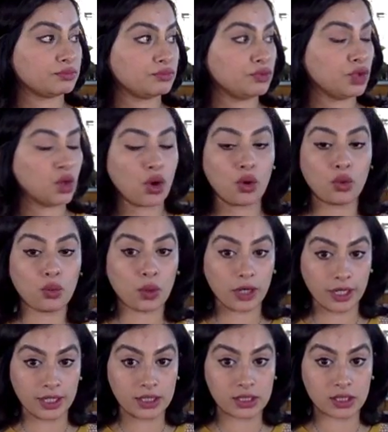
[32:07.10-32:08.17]
Know
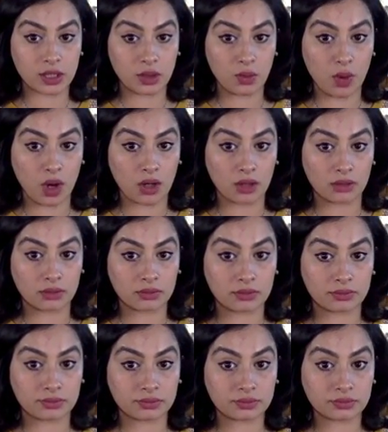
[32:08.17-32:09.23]
what it is that you want.
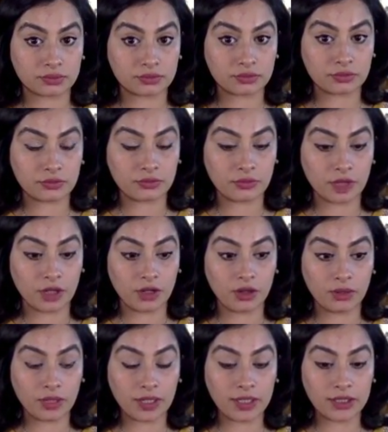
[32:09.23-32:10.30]

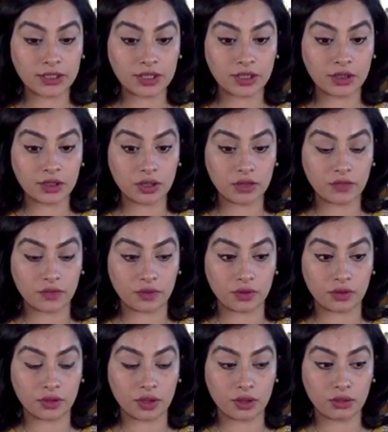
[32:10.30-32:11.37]
Know what it is that you're looking
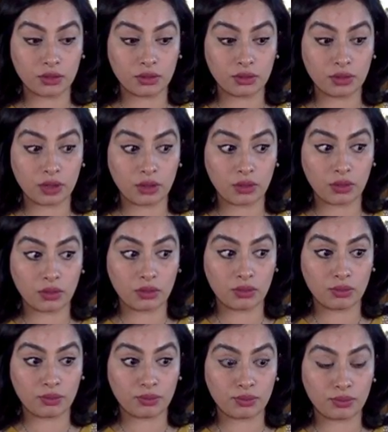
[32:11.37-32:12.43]
for. Know,
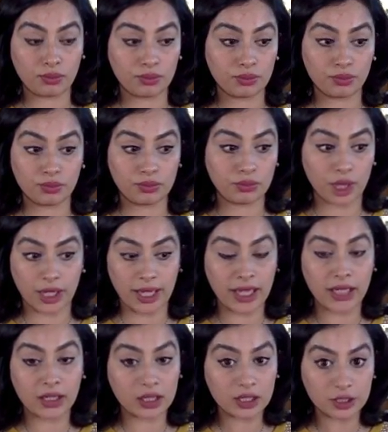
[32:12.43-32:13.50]

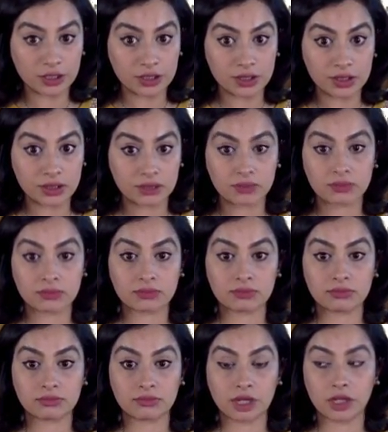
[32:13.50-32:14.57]
again, lists.
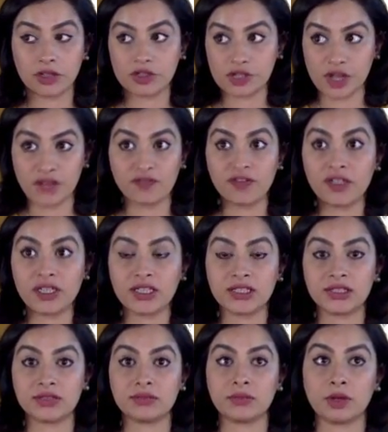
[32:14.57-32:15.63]
A good time for
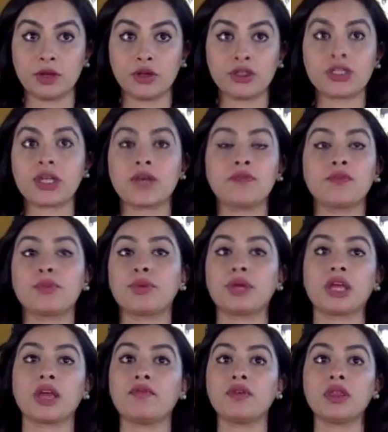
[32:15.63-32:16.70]
lists. A good time for
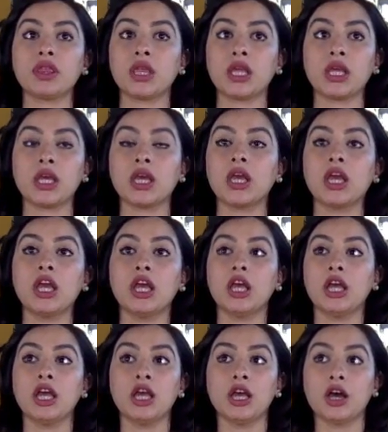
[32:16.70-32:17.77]
putting everything
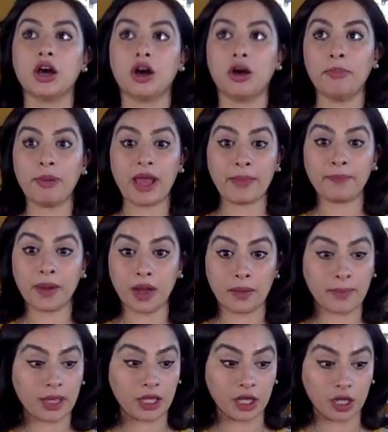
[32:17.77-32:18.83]
on
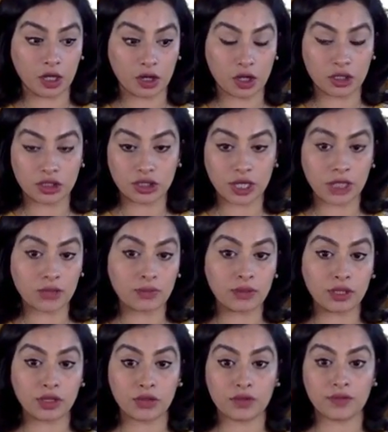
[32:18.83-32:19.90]
paper, making a contract with
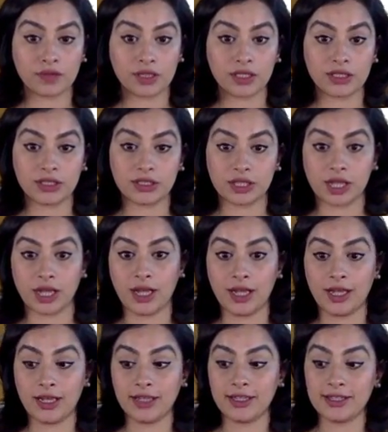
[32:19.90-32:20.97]
the universe,
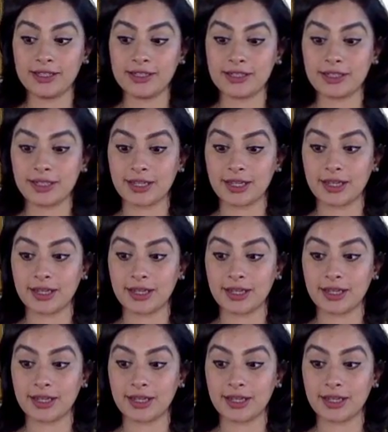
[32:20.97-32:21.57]
and